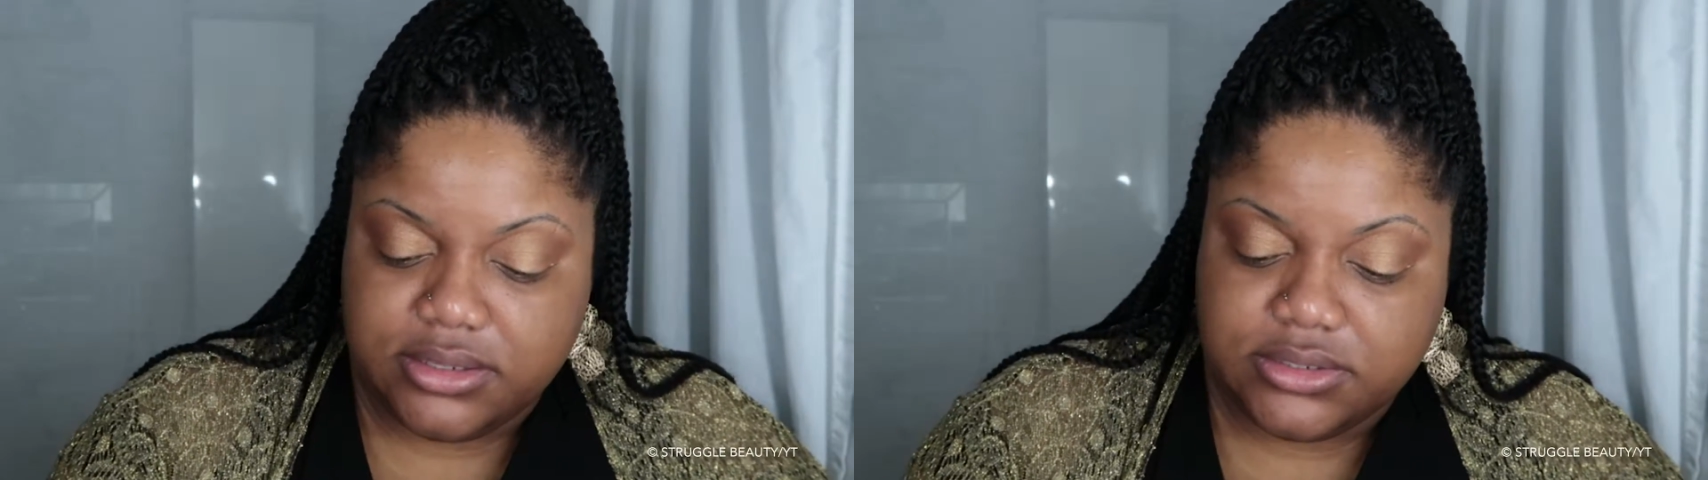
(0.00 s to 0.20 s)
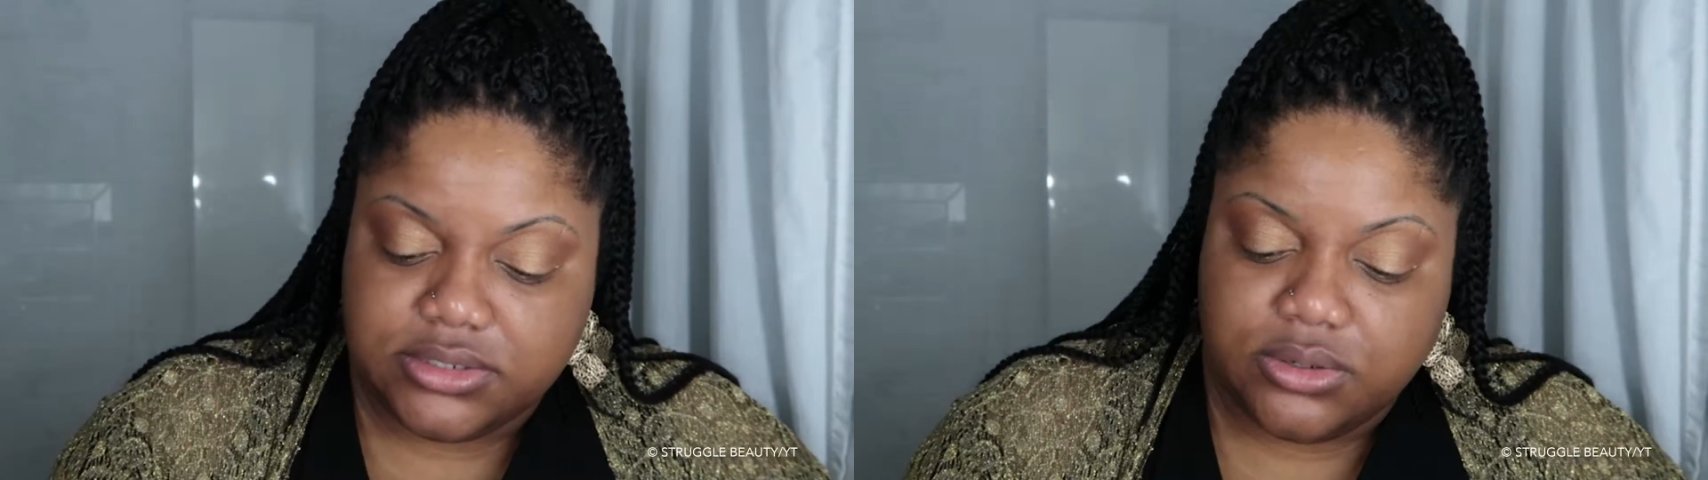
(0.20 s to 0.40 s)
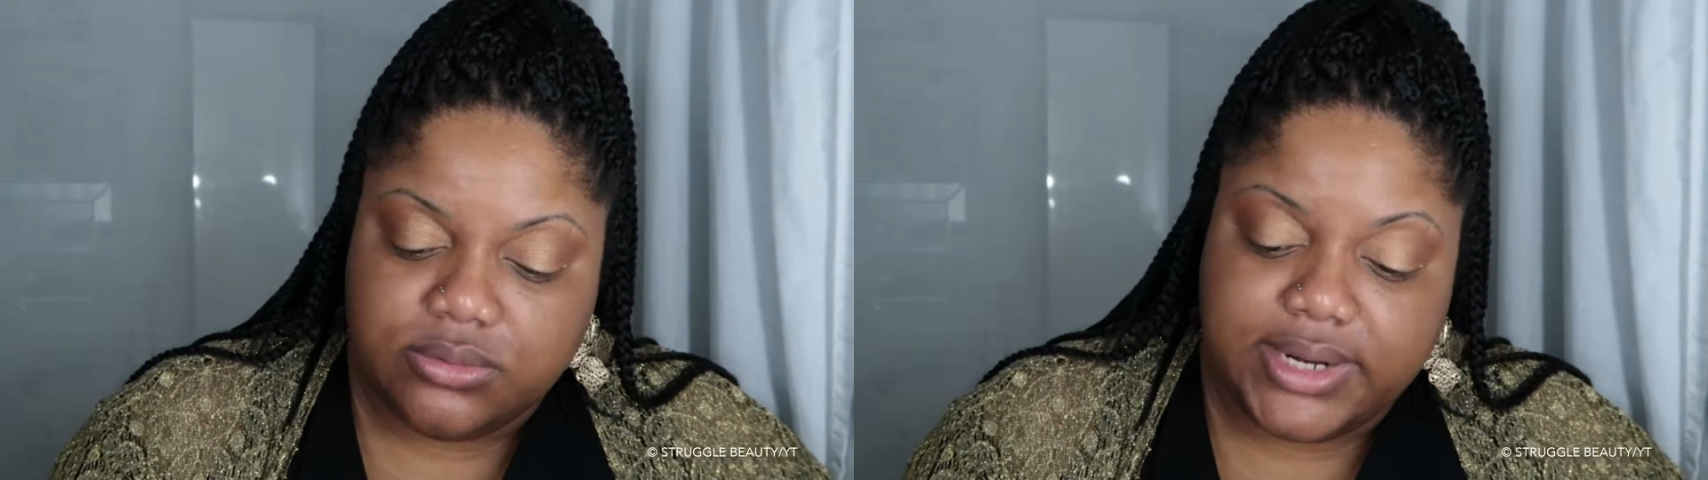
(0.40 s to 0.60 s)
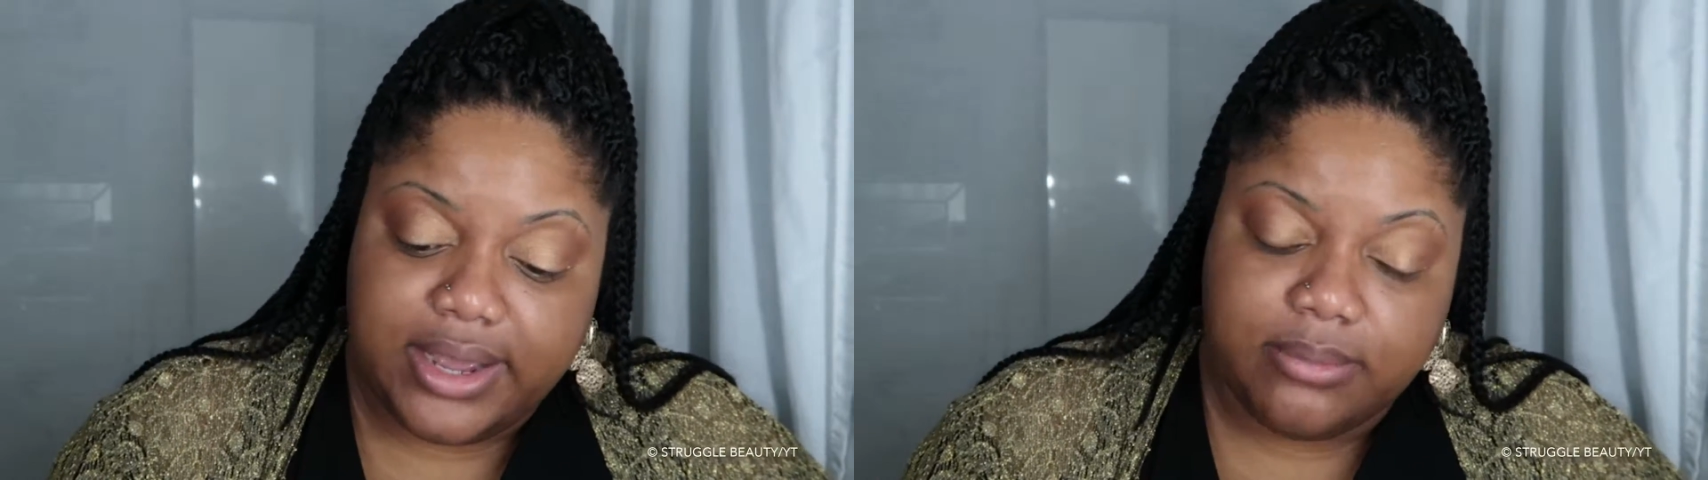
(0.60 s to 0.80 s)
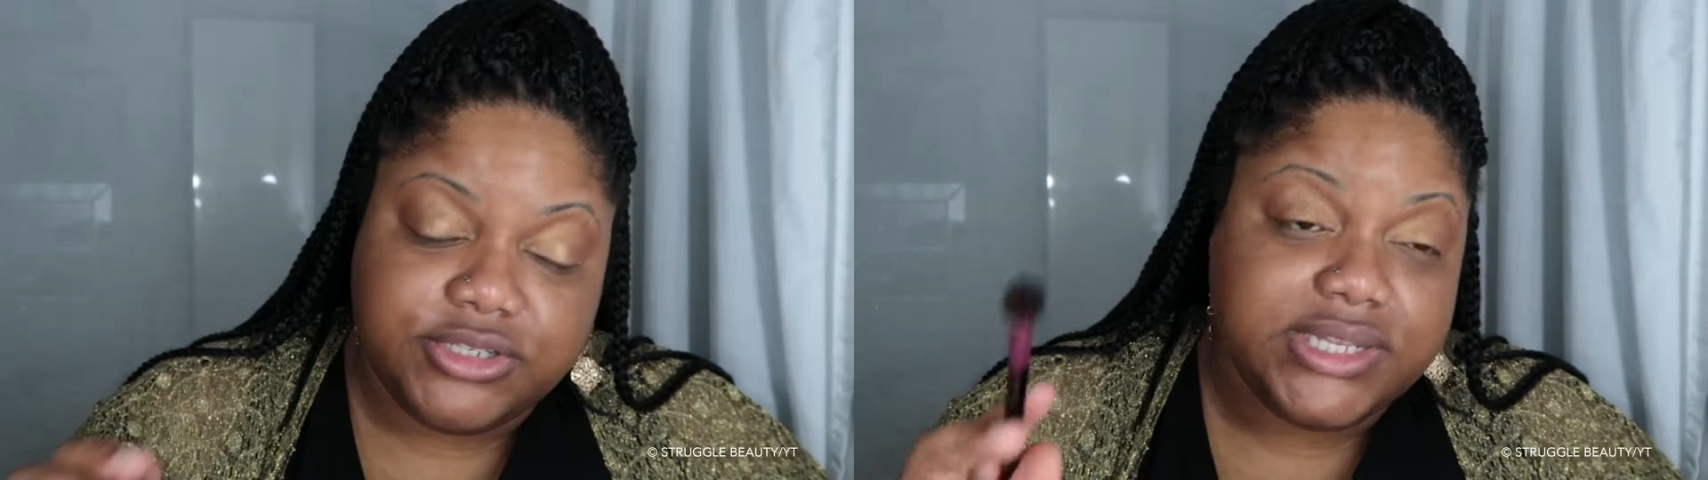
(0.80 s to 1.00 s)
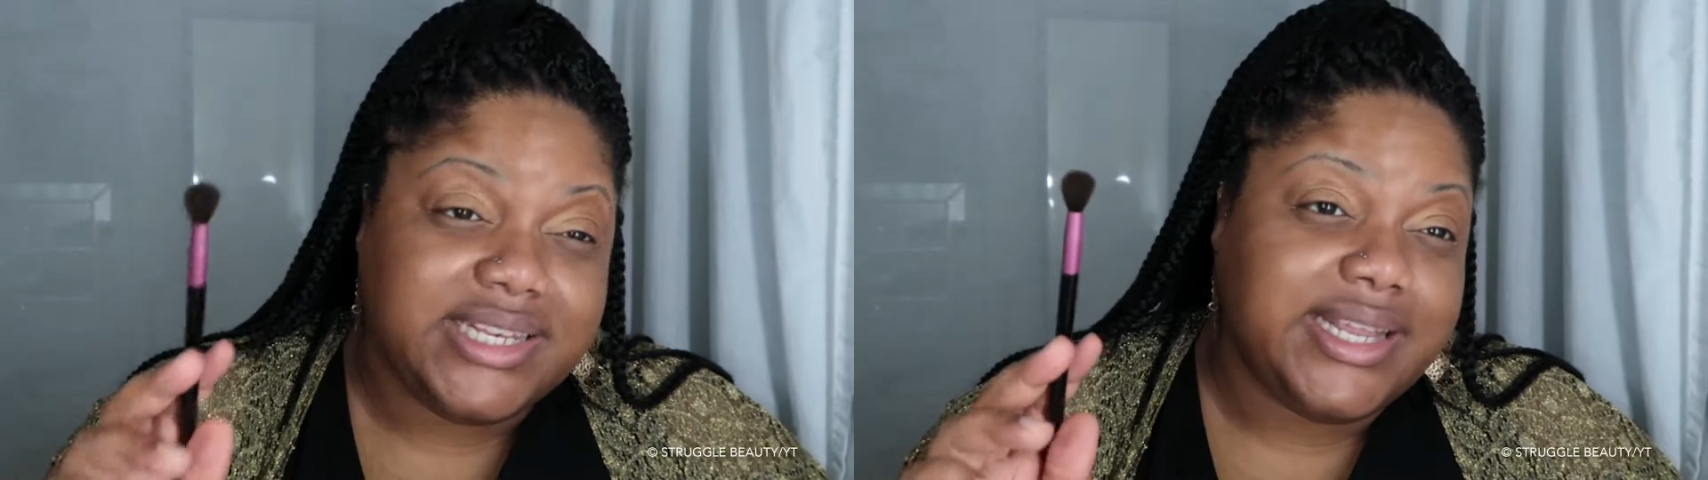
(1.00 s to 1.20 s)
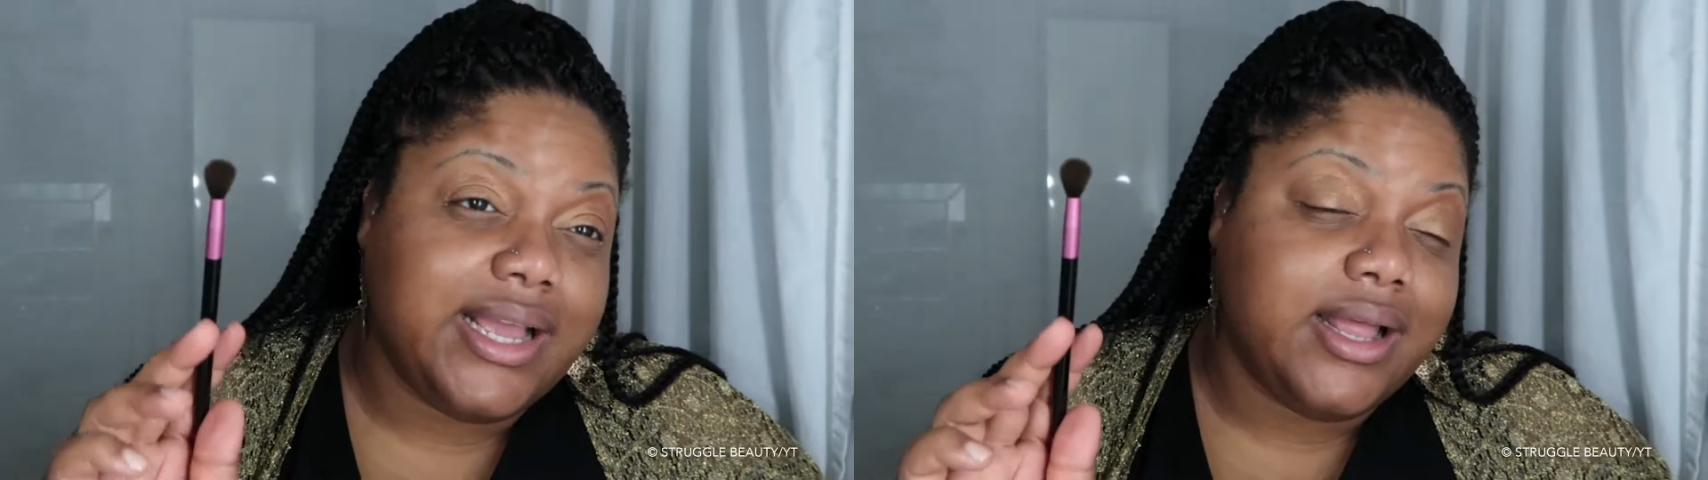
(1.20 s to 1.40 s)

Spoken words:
So now I'm just gonna take